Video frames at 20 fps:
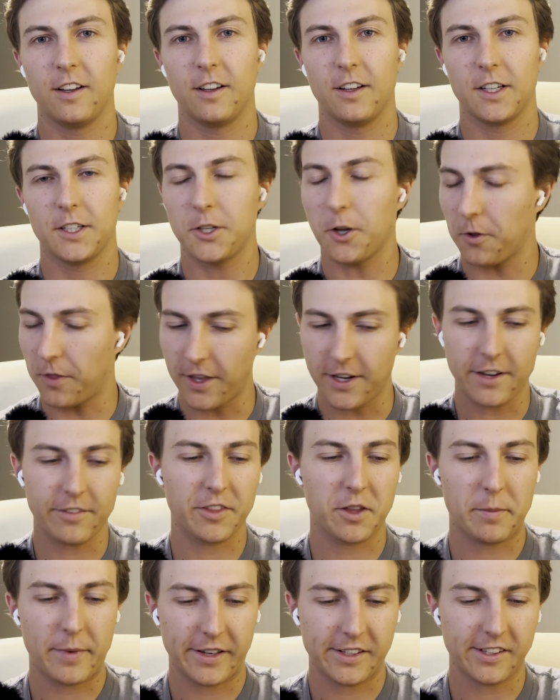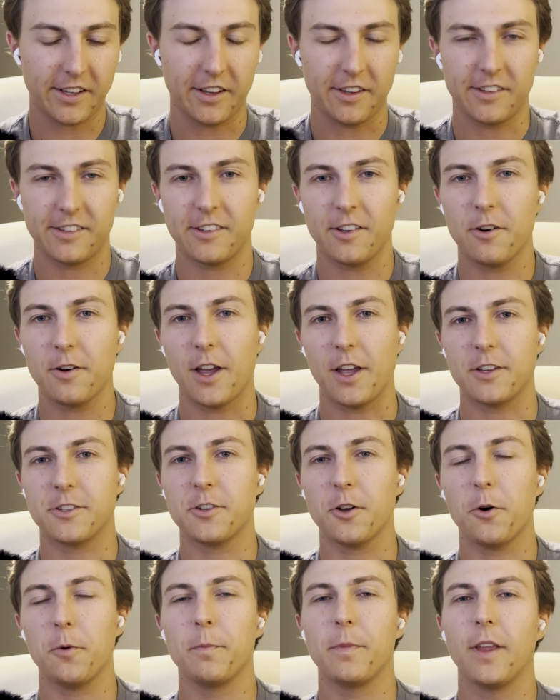No, that definitely makes sense. Okay,
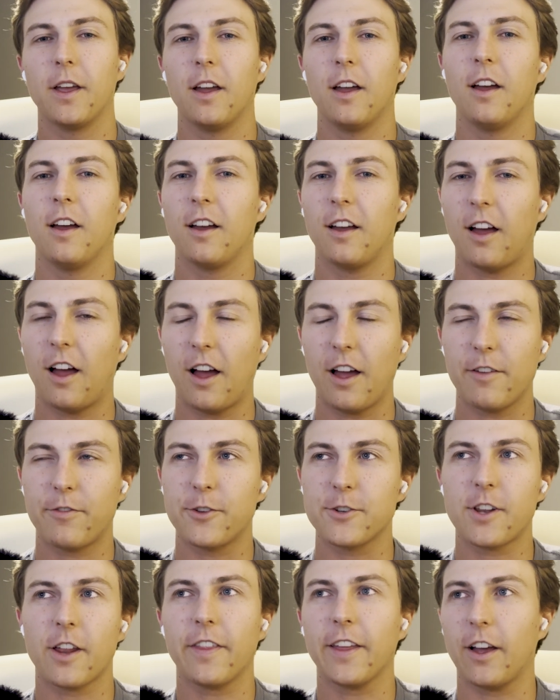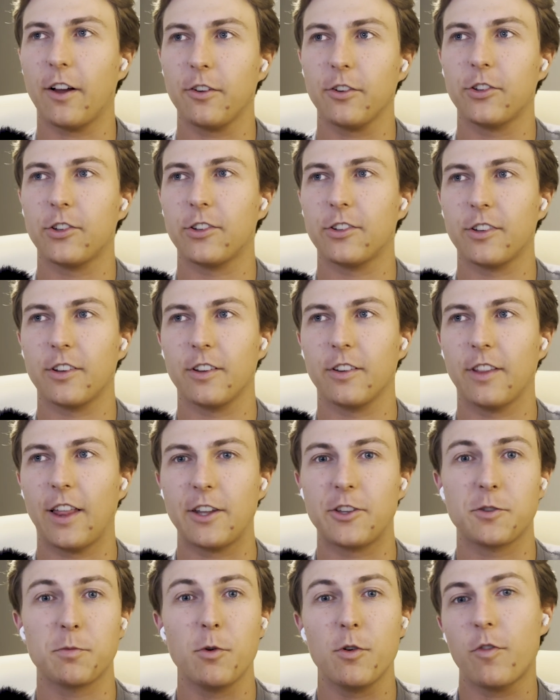so if there's nothing else,
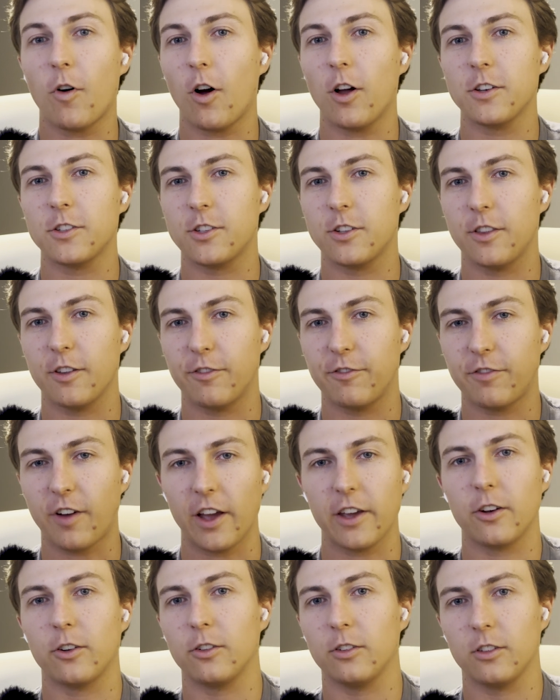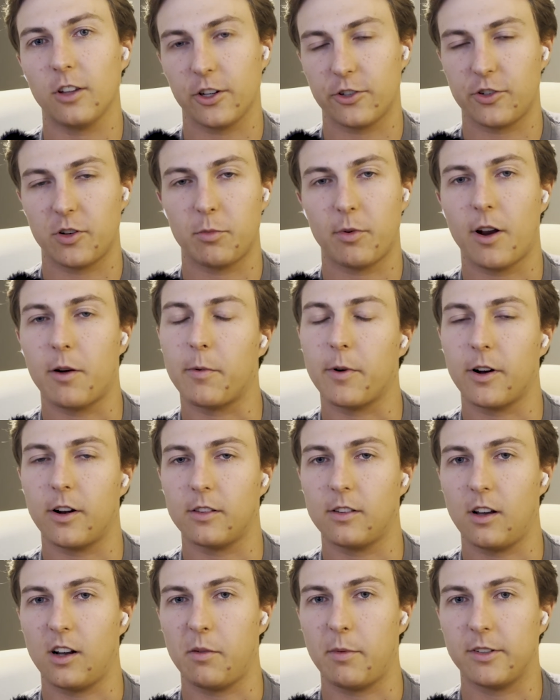let's move on to the final luxury brand we're going
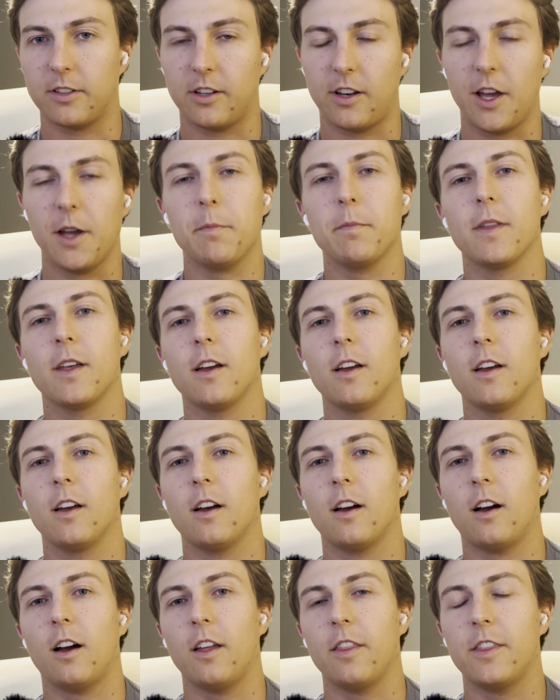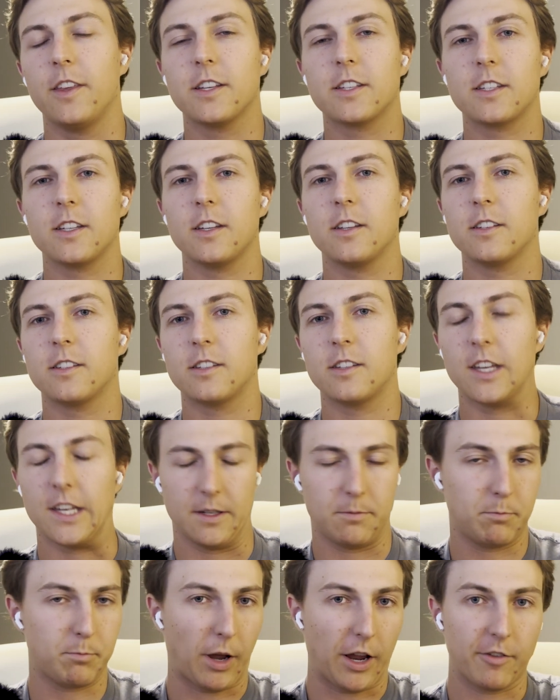to talk about today. This is
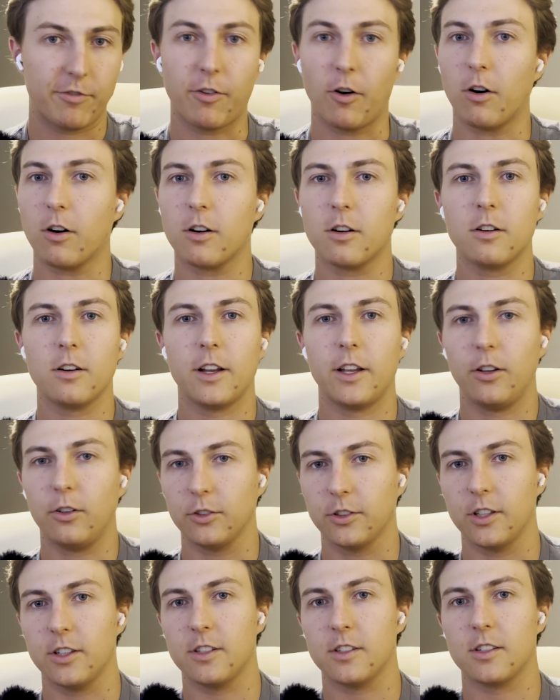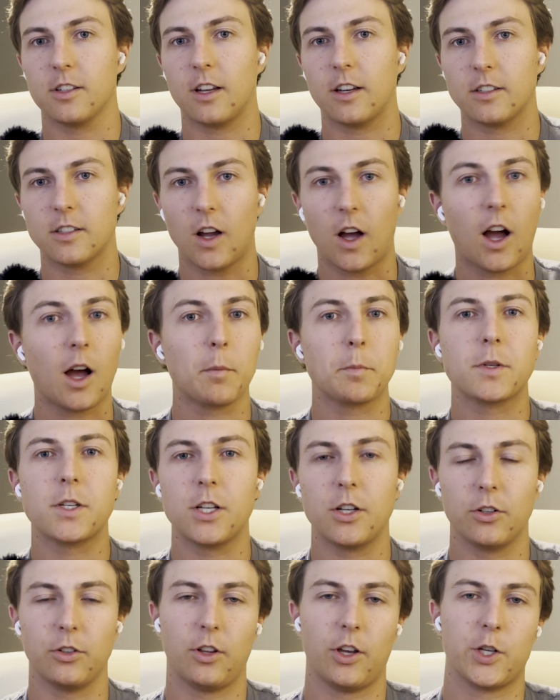by far Hilton's top
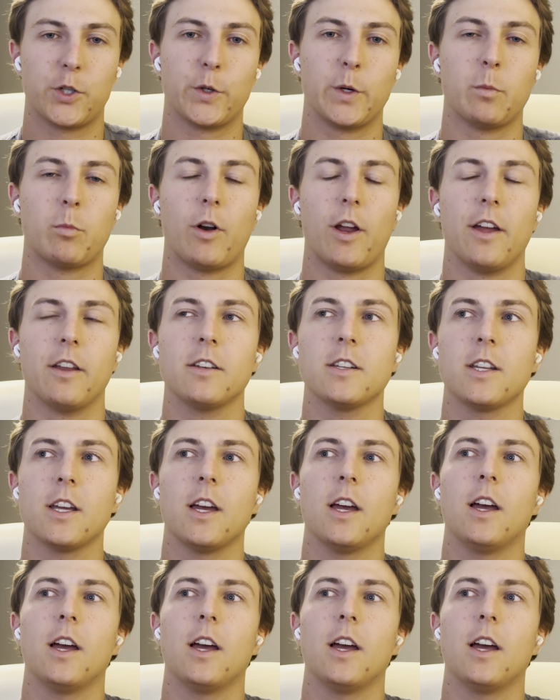tier luxury brand.